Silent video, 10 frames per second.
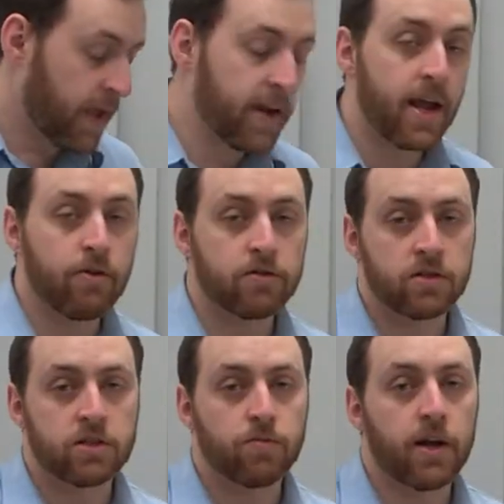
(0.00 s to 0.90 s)
and now
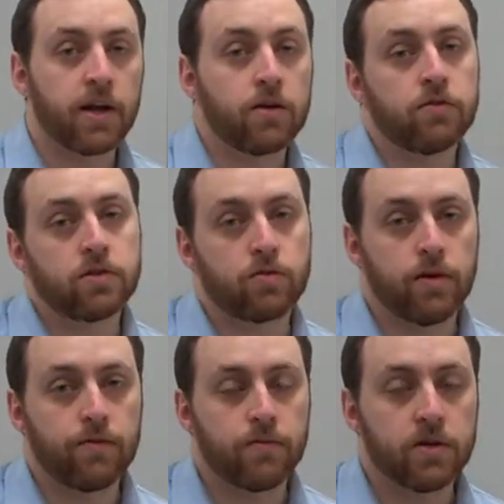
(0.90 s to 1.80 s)
it's displaying it on the
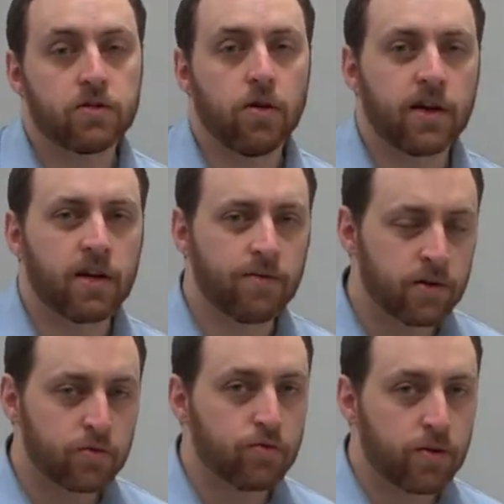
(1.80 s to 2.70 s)
screen for me, so I get a
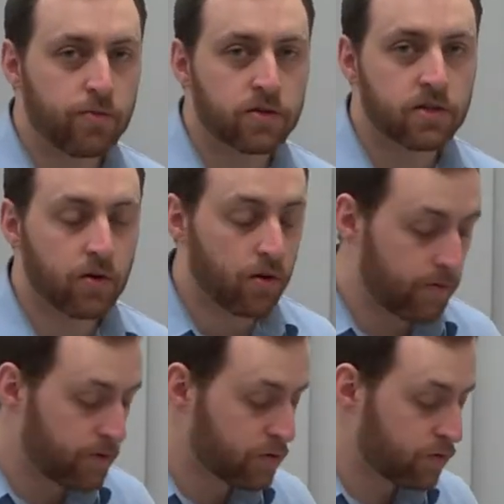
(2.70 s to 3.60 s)
visual
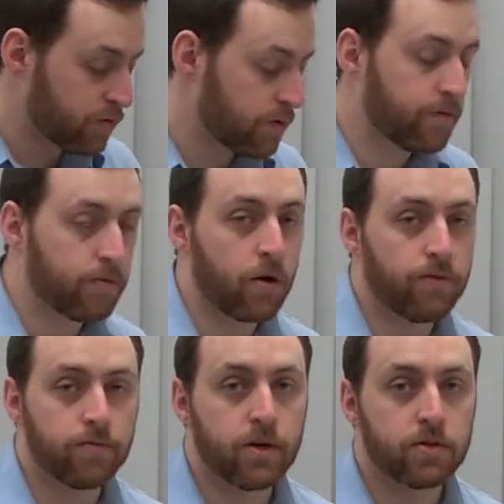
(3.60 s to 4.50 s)

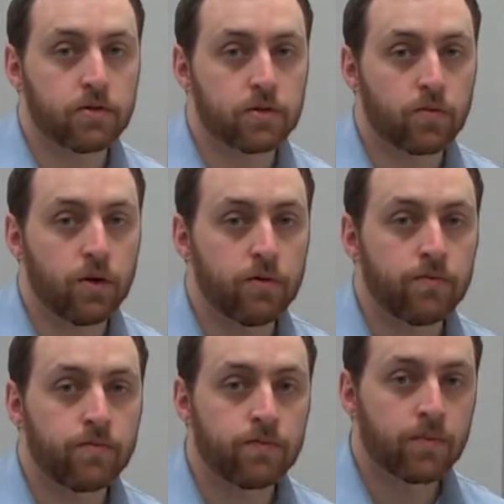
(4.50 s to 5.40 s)
confirmation as well.
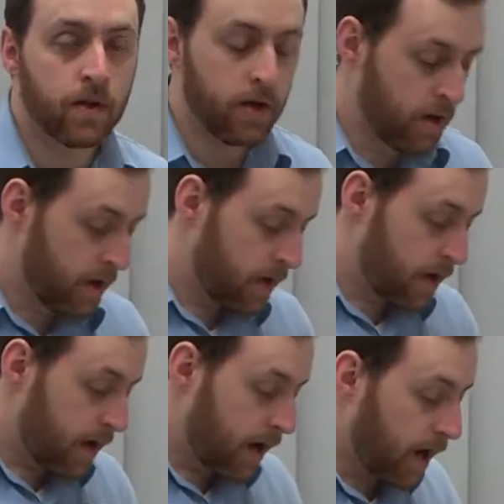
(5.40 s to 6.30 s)

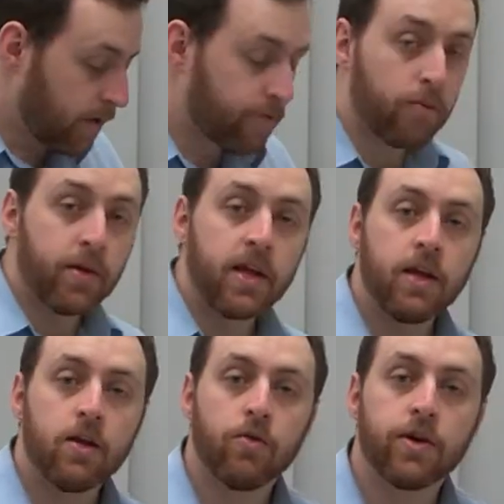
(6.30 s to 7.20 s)
From
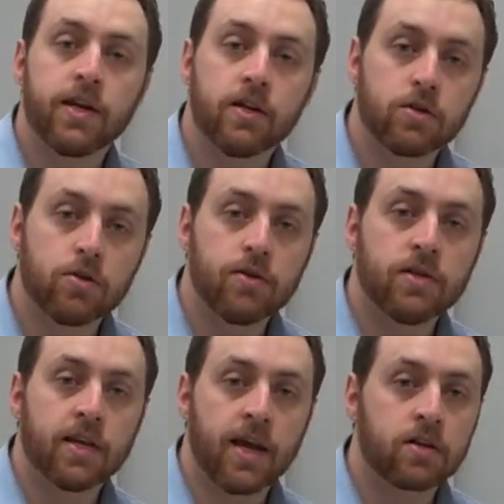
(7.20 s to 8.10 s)
here, all you need to do
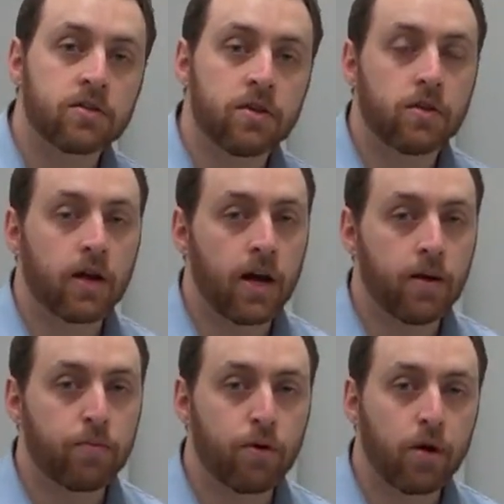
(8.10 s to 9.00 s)
is exit
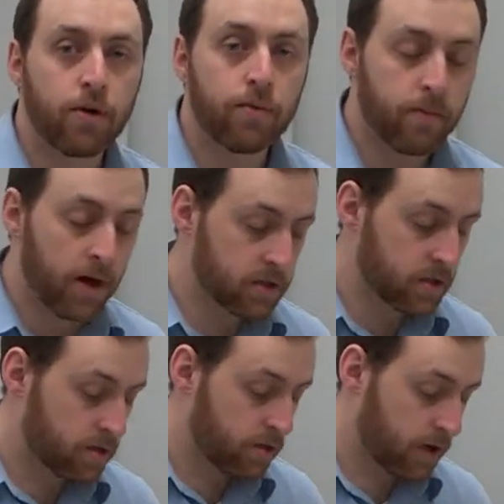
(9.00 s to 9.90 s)
the
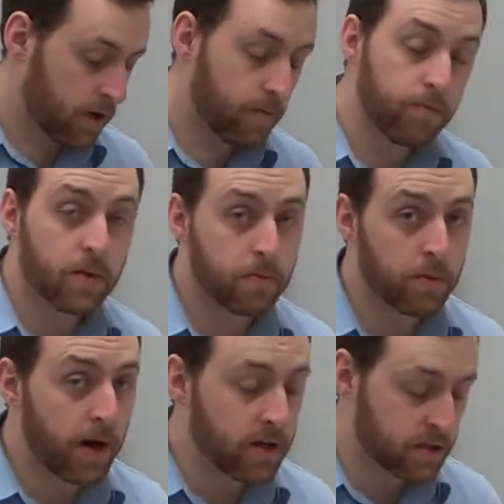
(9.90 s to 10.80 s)

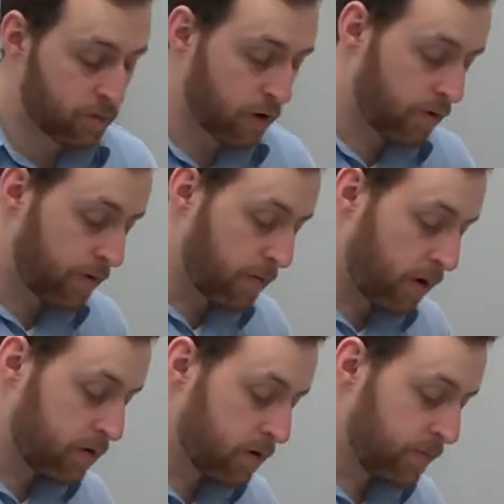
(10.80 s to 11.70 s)
master programming
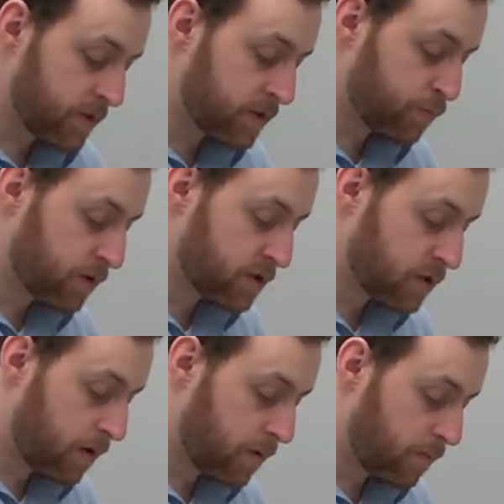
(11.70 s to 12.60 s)
mode. Just
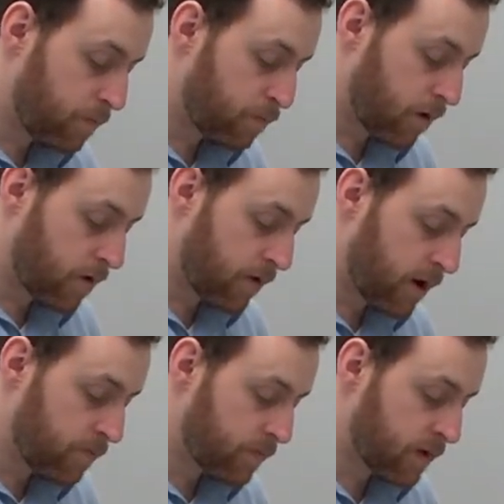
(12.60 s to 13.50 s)
press
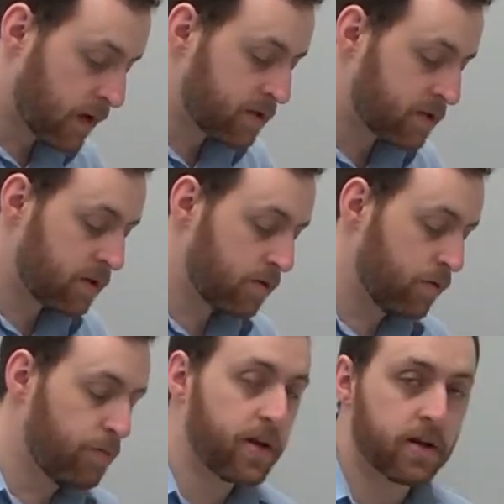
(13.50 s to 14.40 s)
program, then enter,
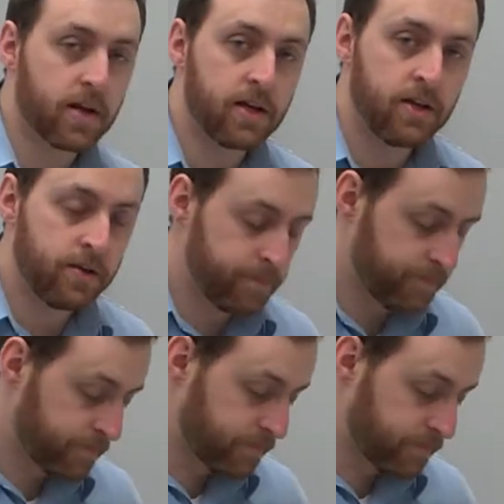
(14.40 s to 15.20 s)
or P and E.